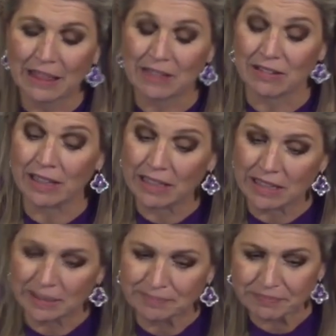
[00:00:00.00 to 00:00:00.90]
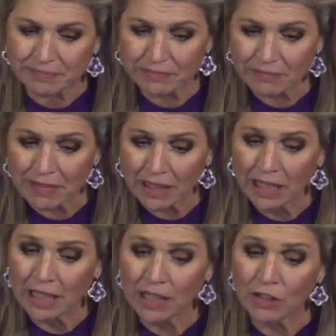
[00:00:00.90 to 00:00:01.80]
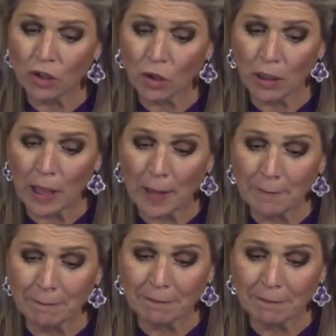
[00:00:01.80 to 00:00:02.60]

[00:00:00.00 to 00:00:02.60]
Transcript: this guilder. So